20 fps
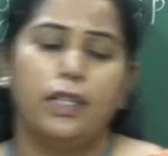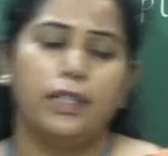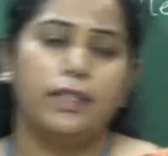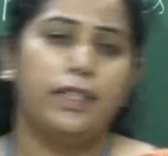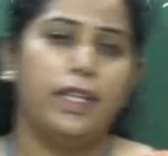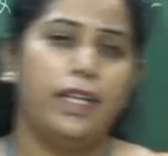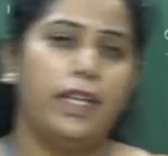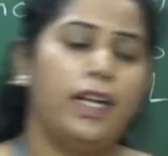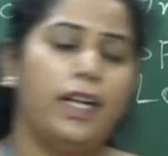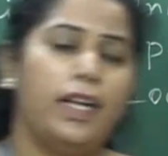
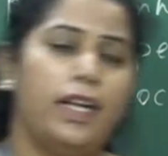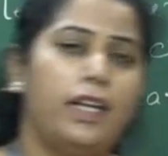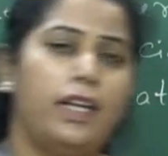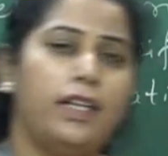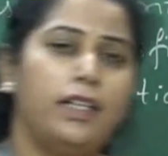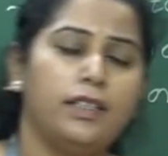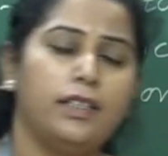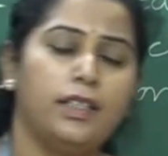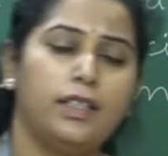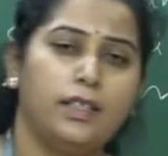there are
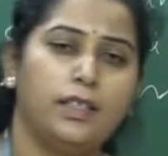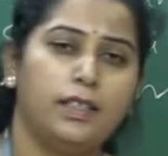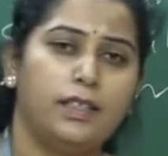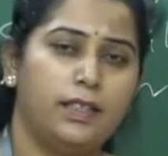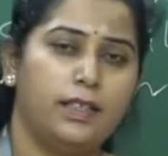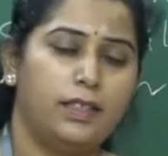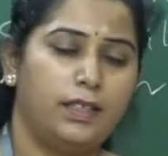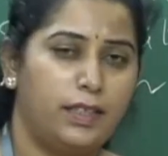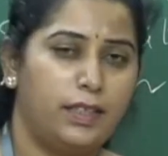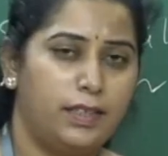
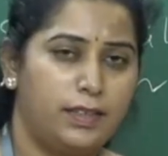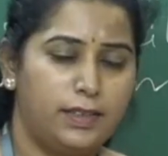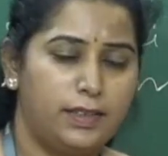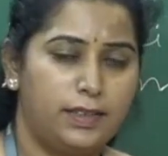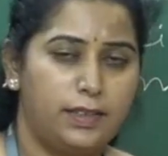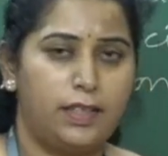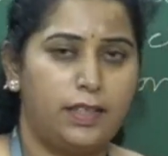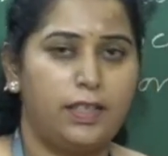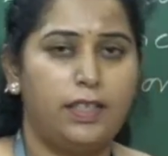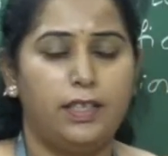
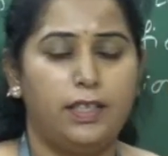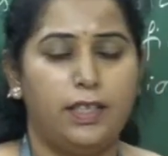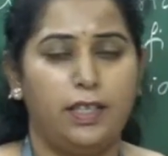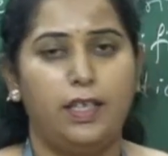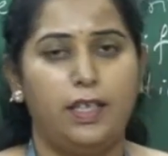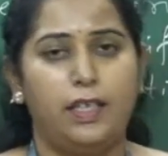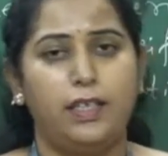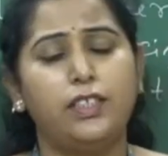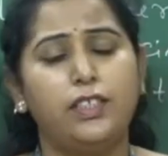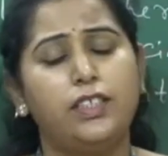
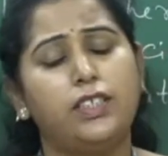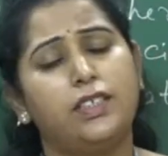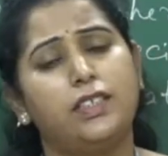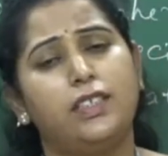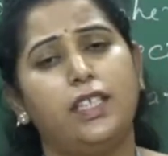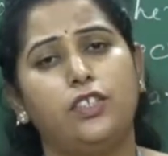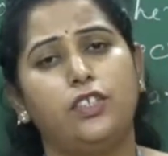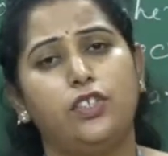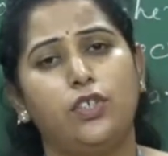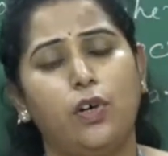a rich
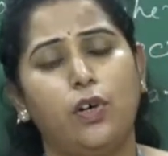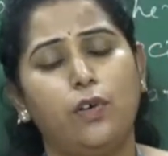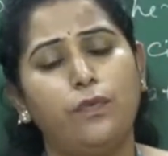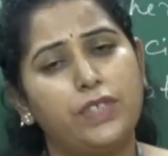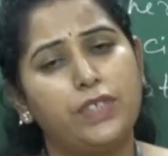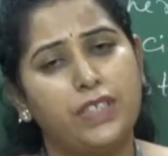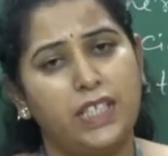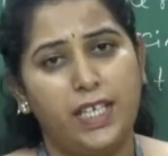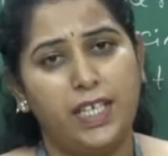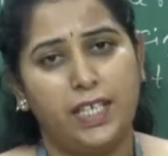set of
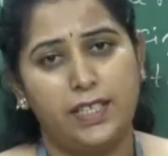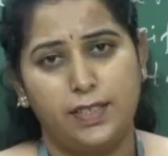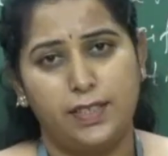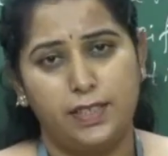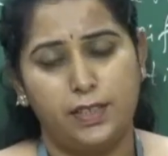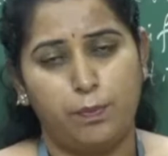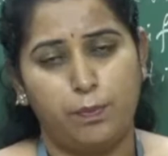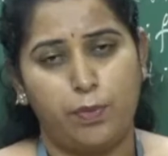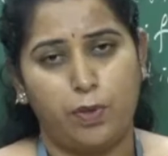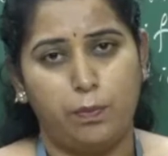
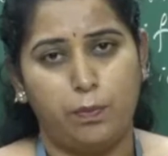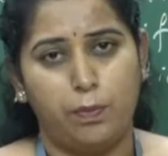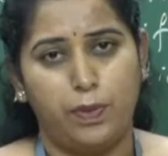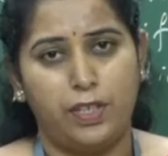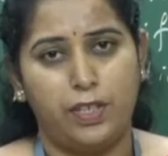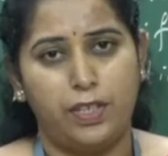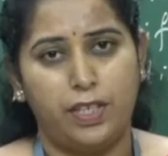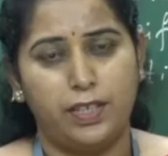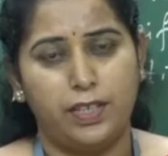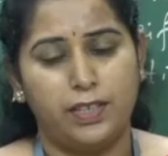CSS
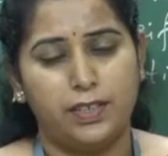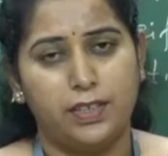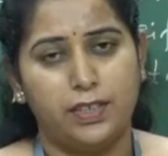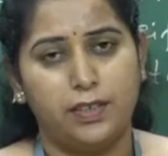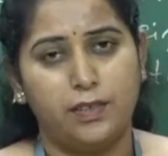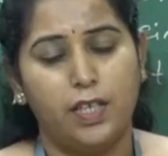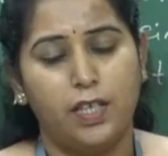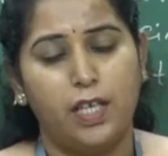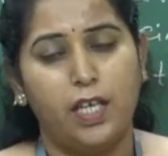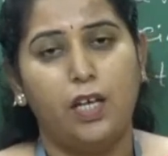properties.
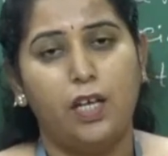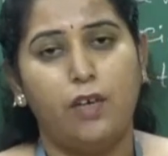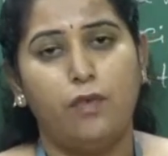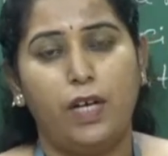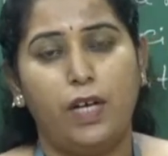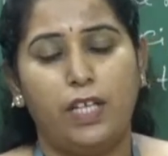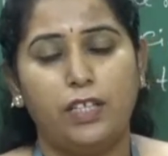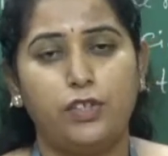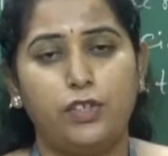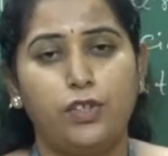
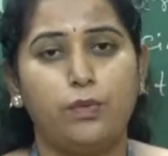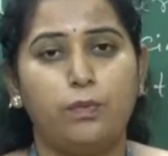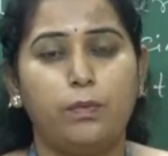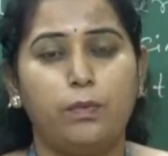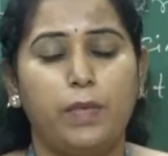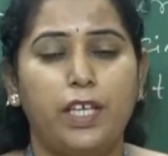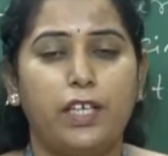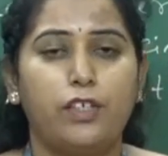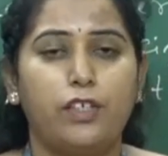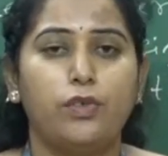Once you
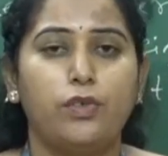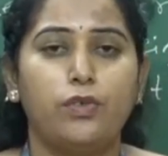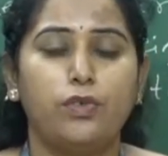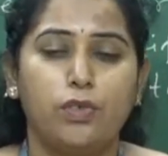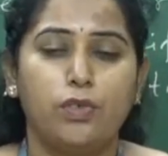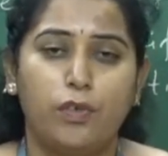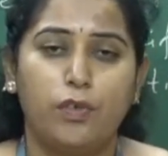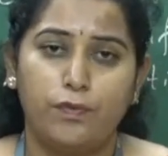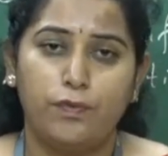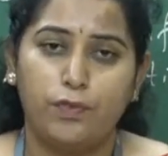make use
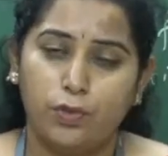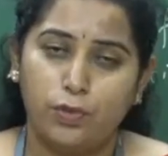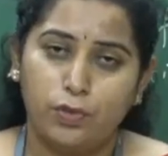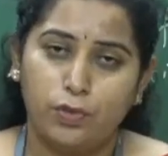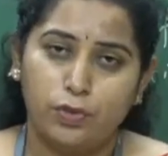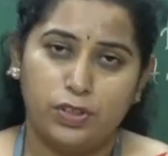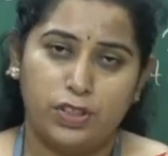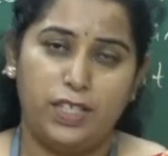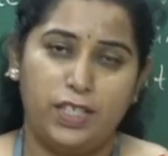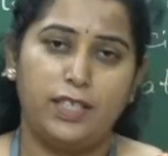of
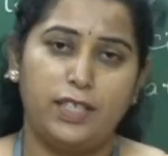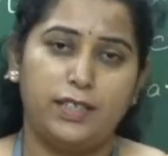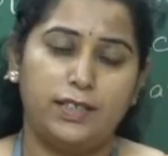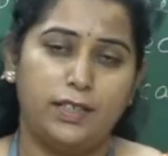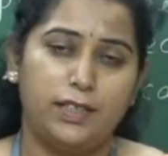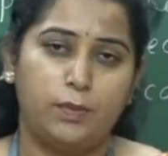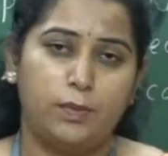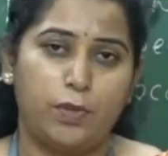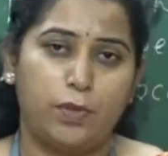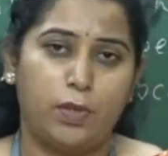those
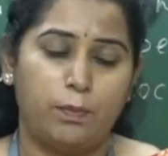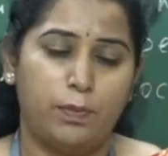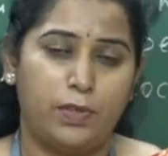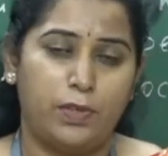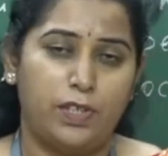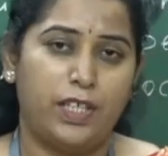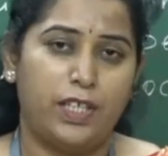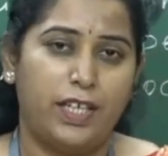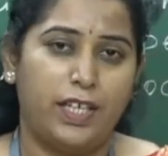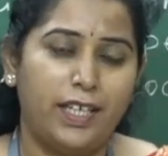CSS
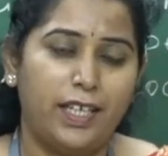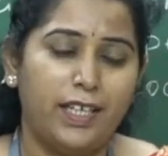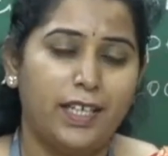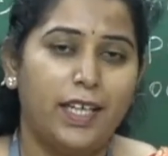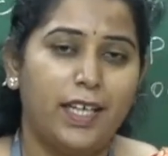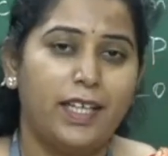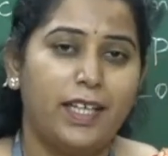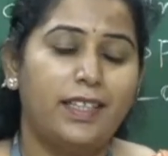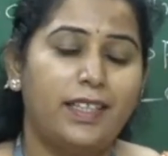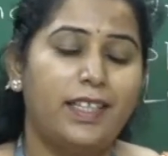property,
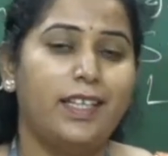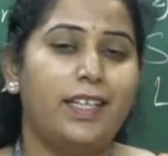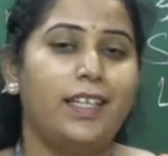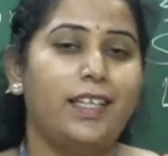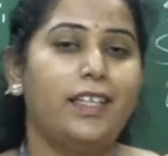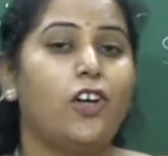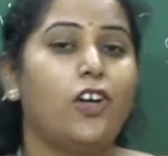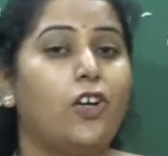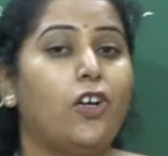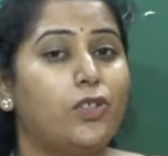they
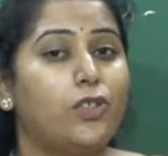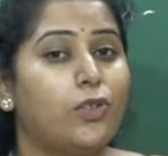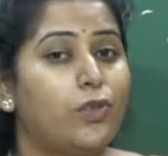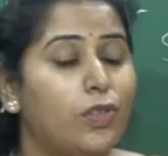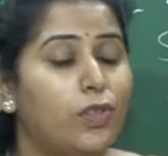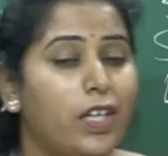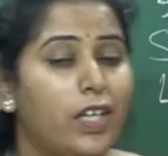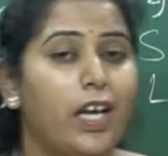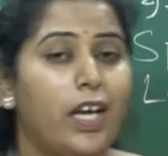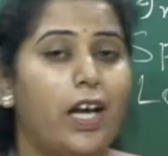not
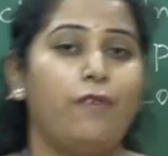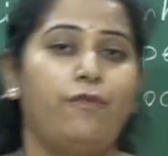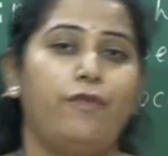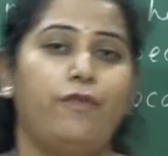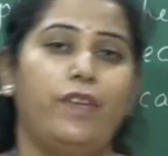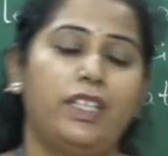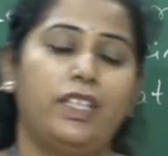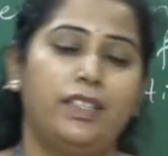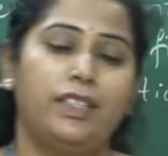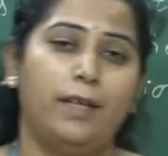only
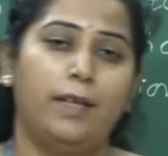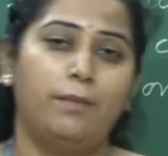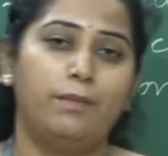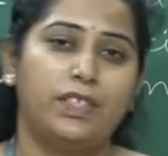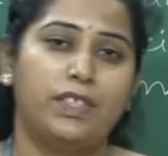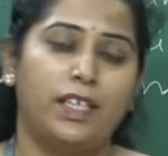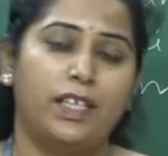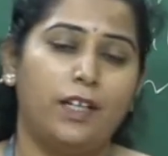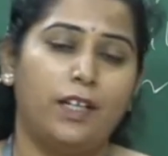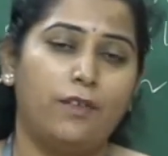affect
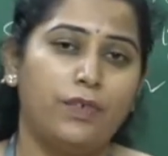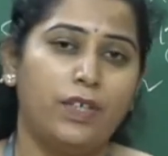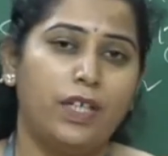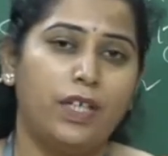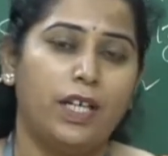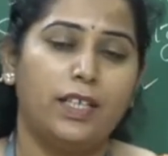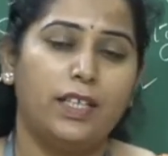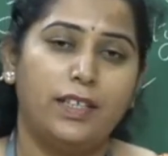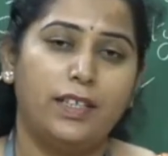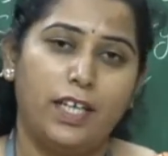themselves,
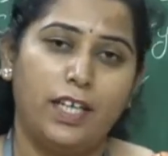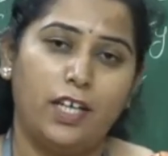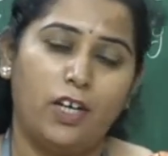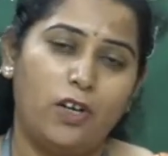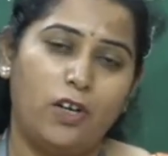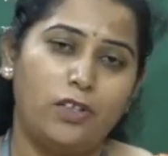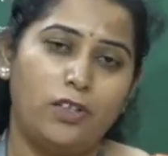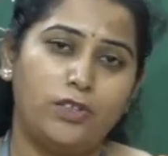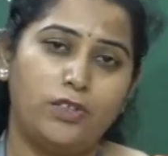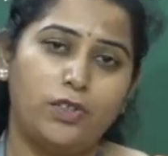they
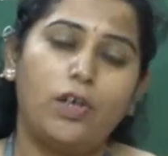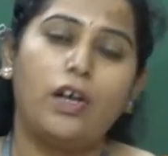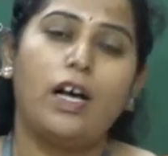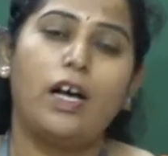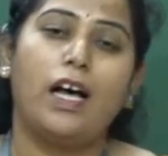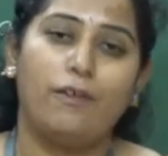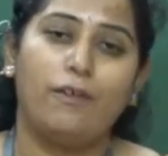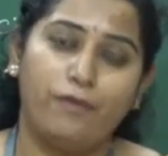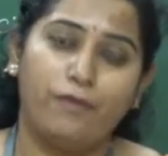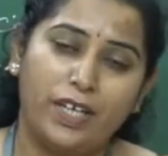also
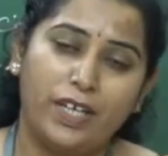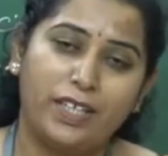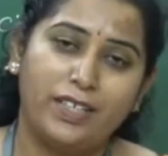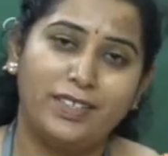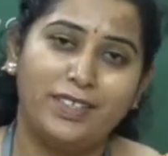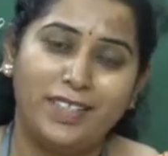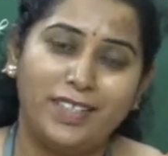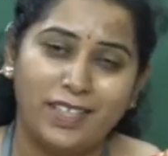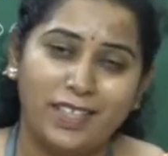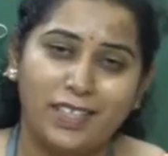
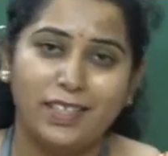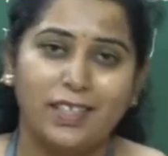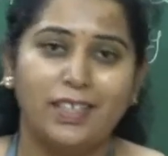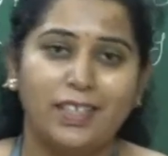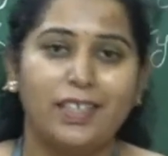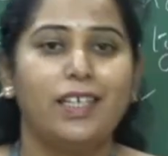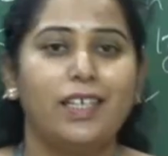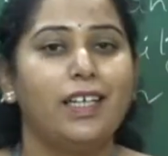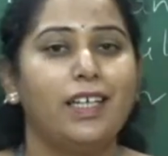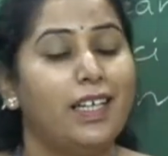affect
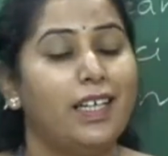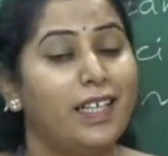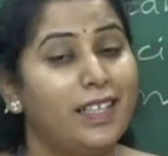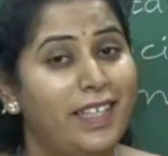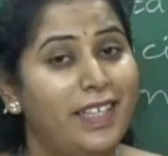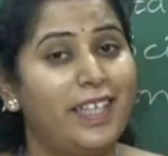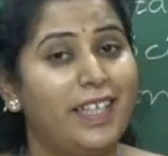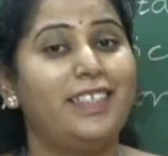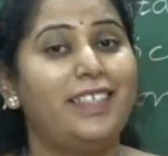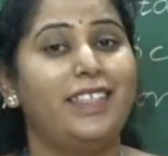
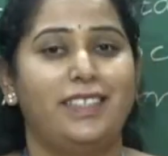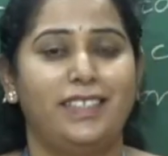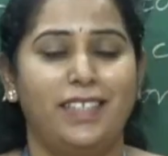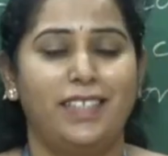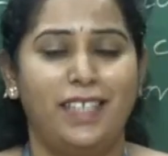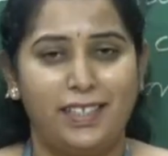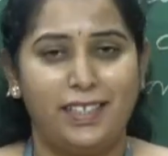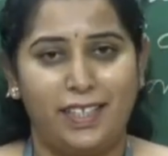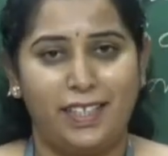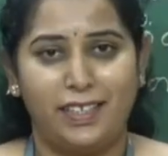their
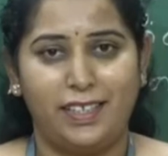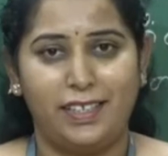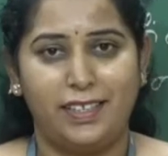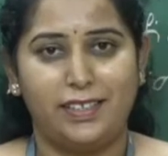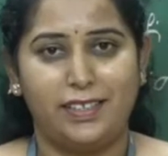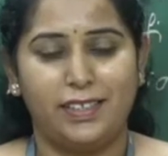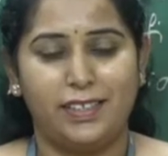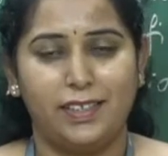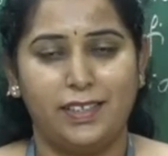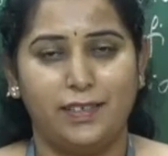
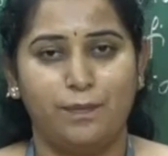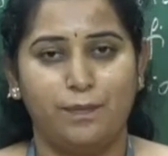descendants.